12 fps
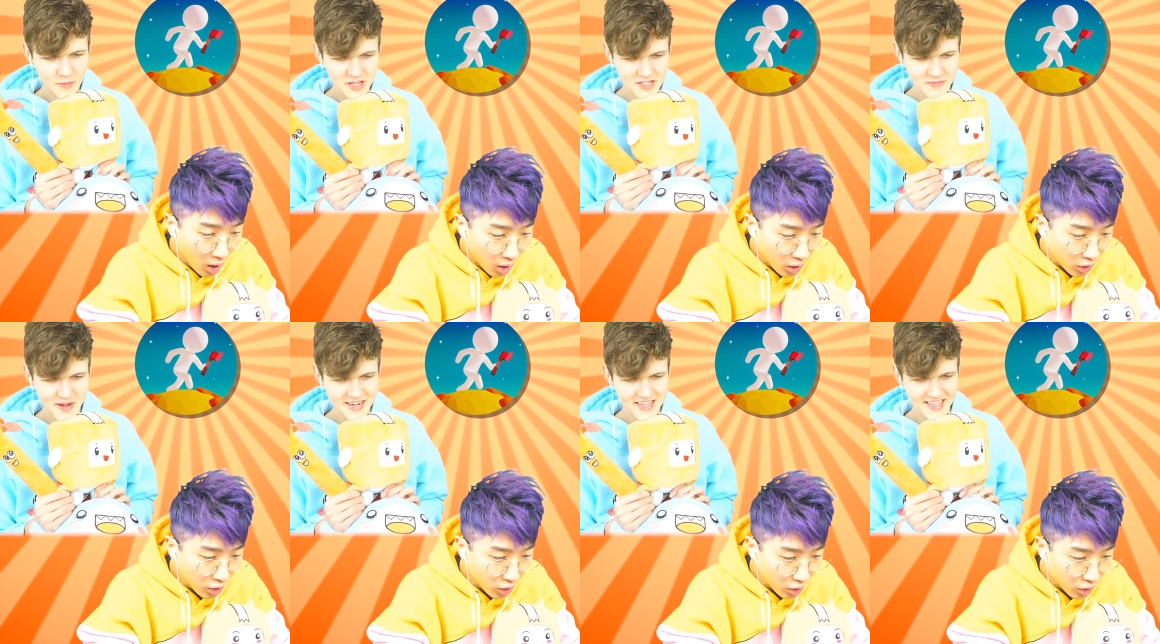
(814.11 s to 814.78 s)
Speaker 1: but there's
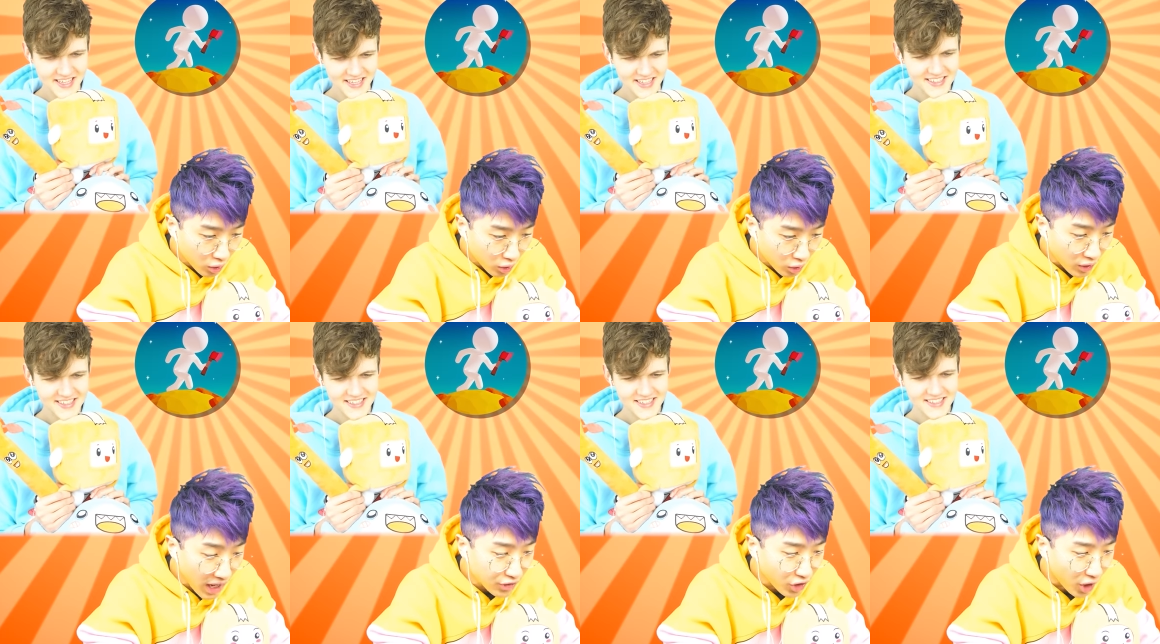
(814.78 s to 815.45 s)
money.
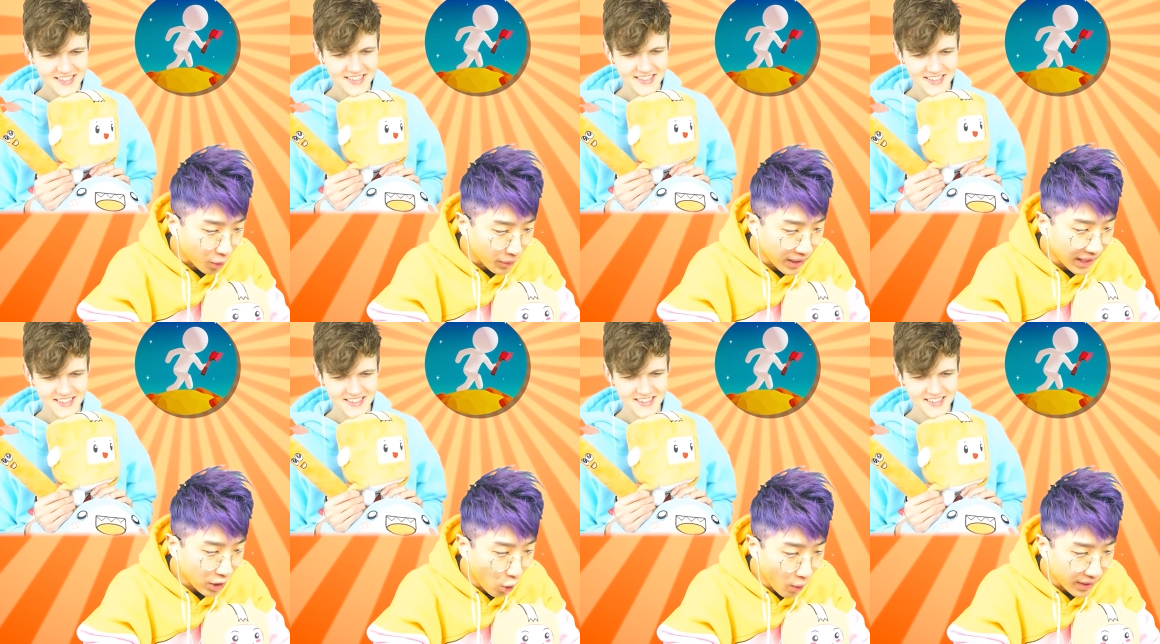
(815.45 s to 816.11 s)
Treasure, we're
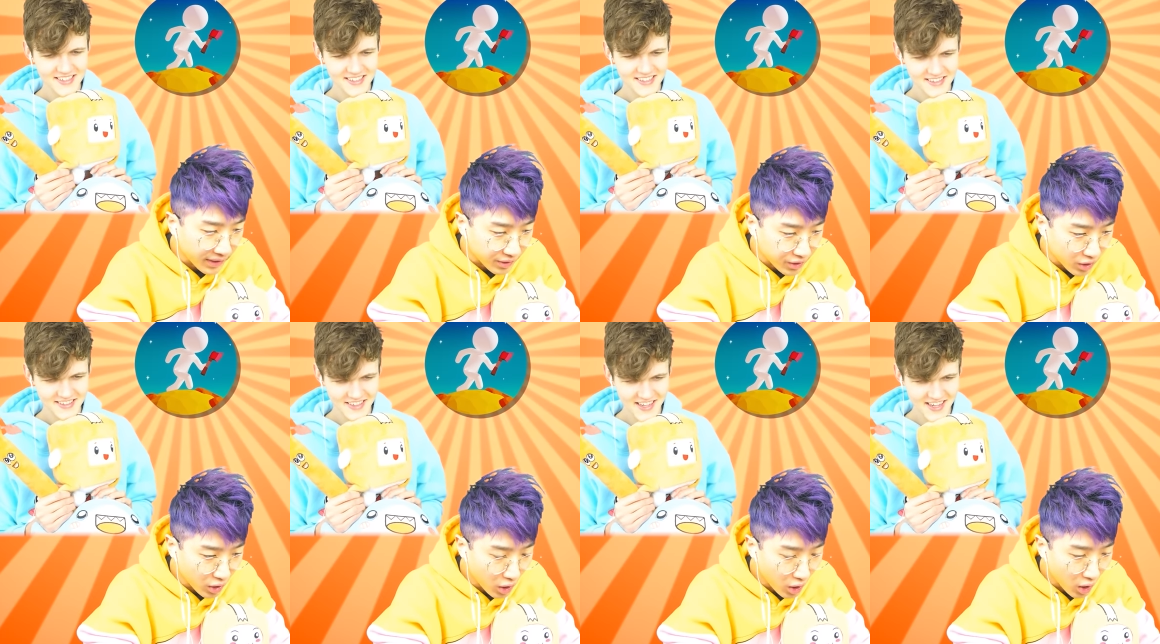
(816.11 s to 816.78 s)
getting
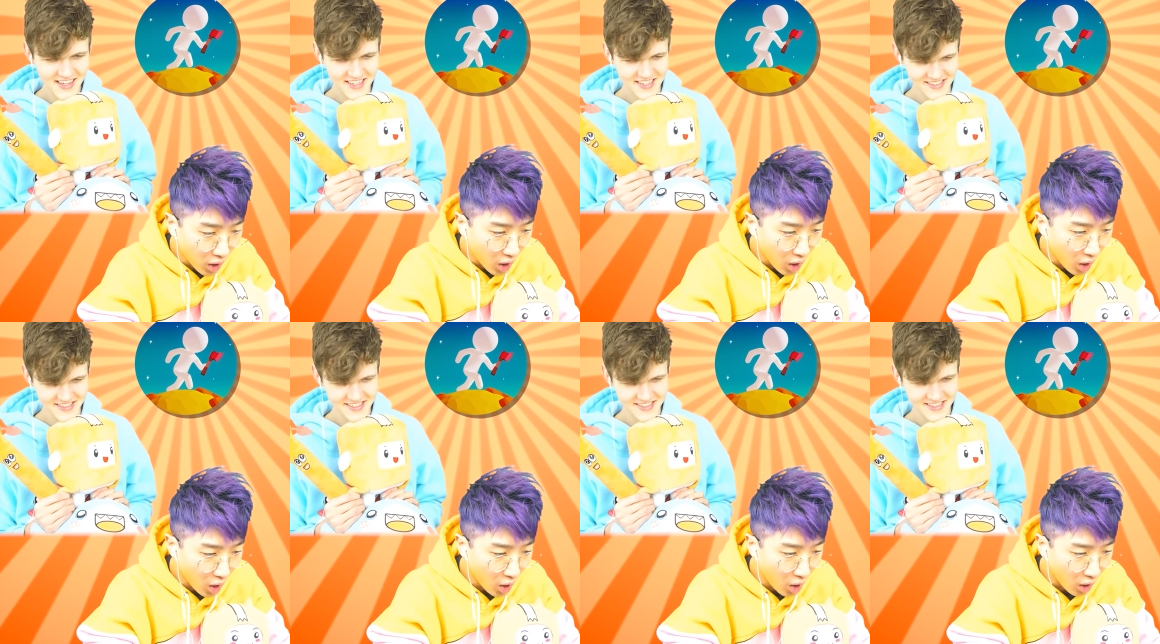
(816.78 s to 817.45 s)
coins.
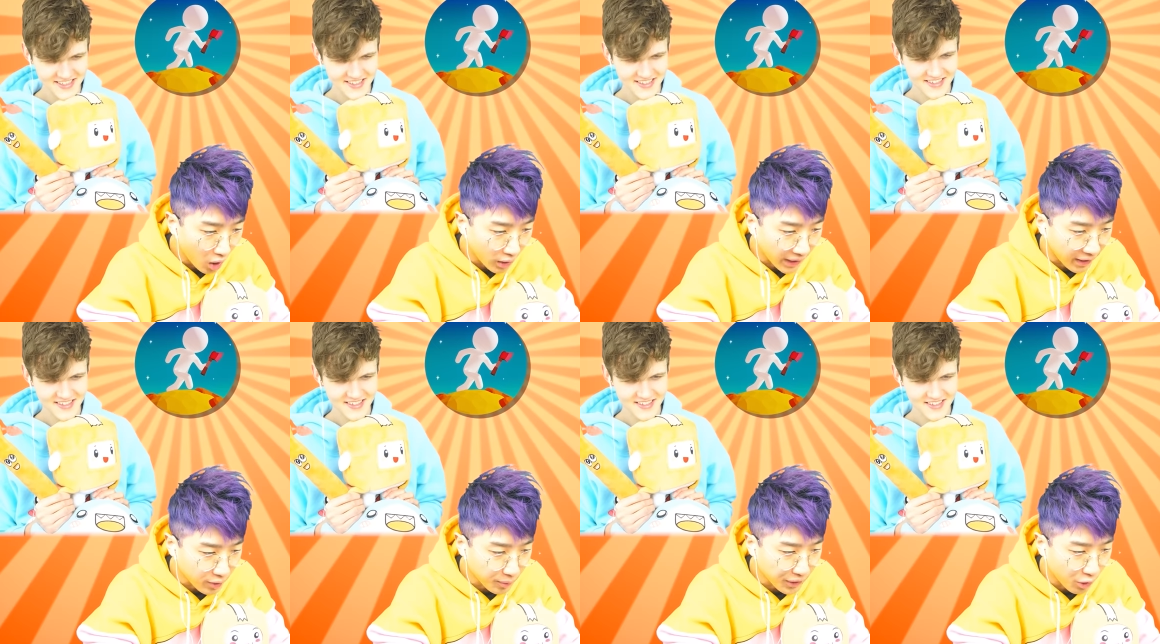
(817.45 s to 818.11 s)
Nice. Okay,
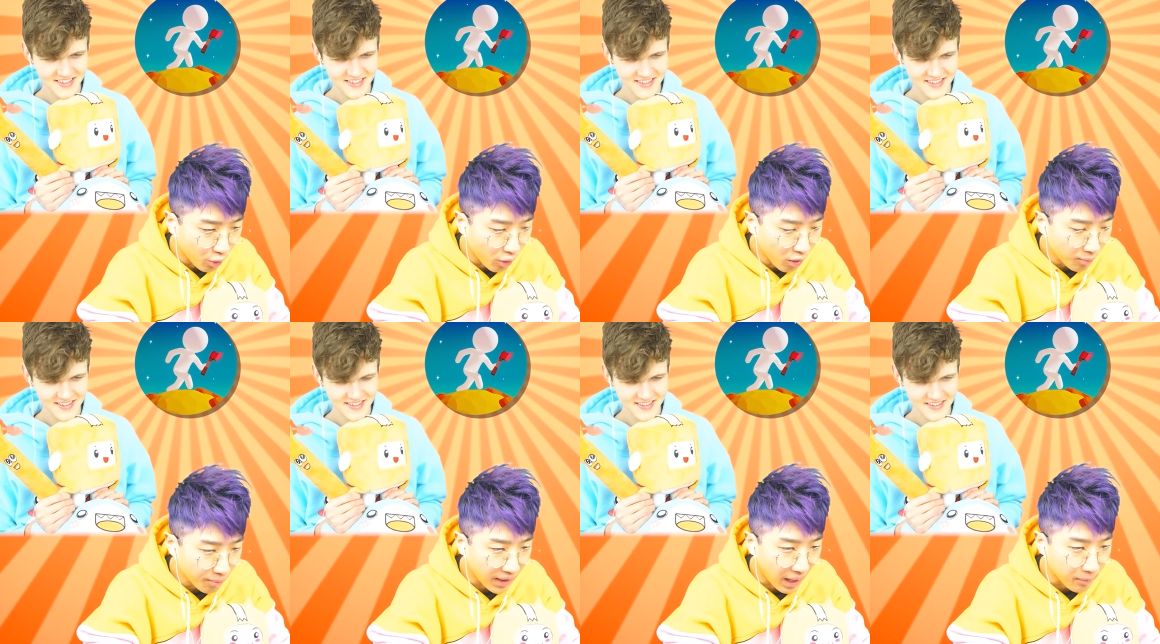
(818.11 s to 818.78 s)
that's pretty cool,
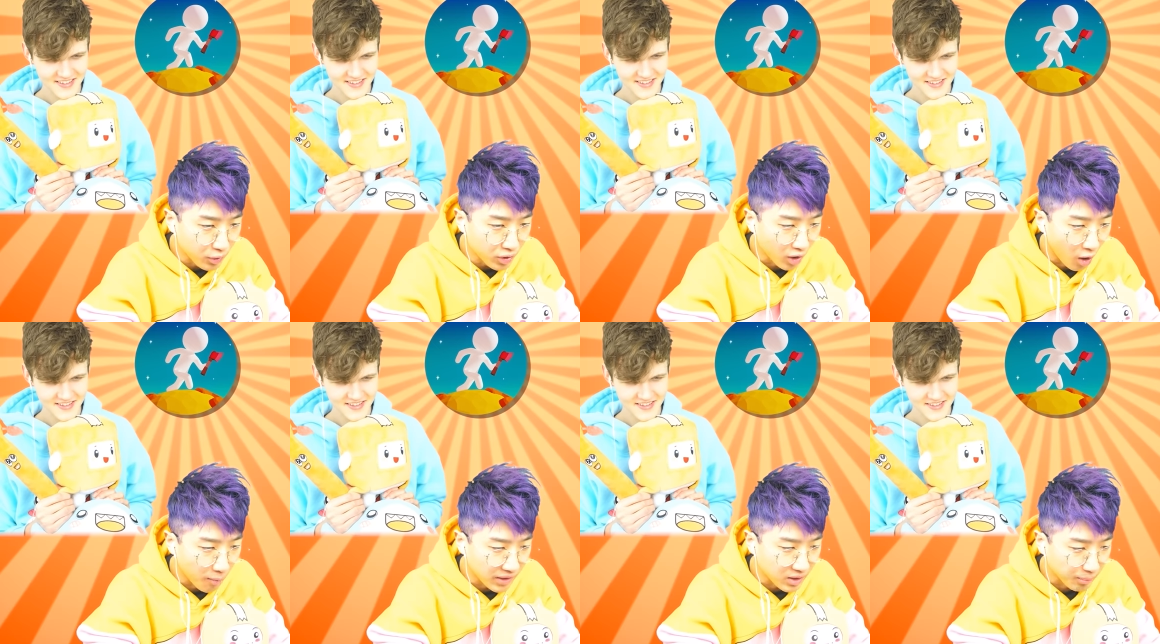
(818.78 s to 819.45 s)
but I'm using
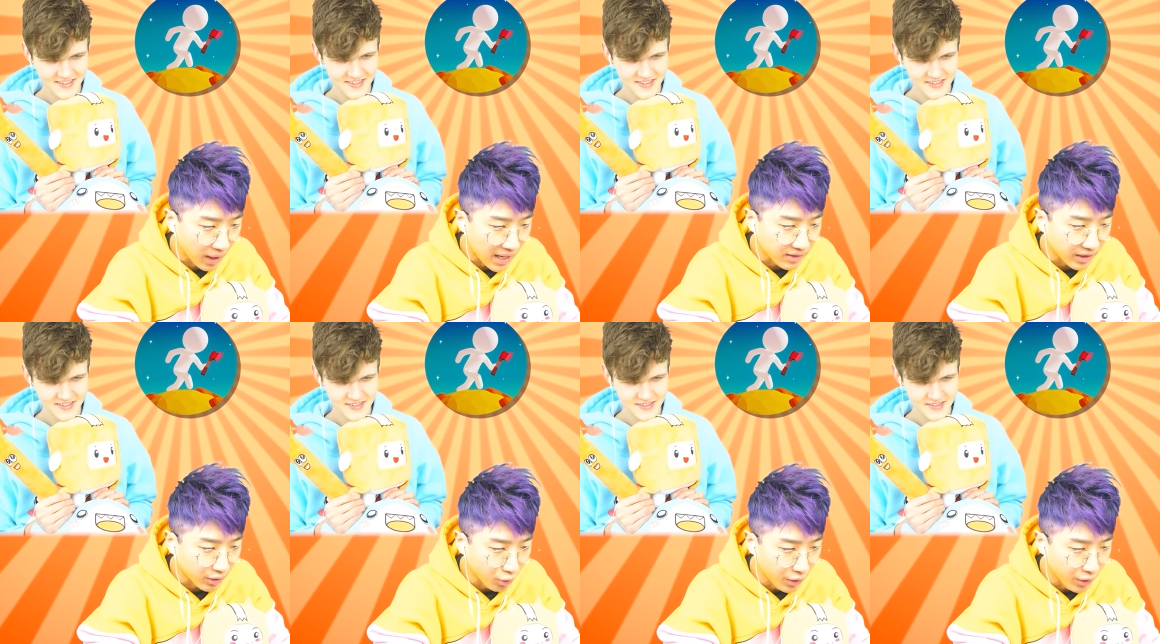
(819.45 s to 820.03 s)
all my supplies to get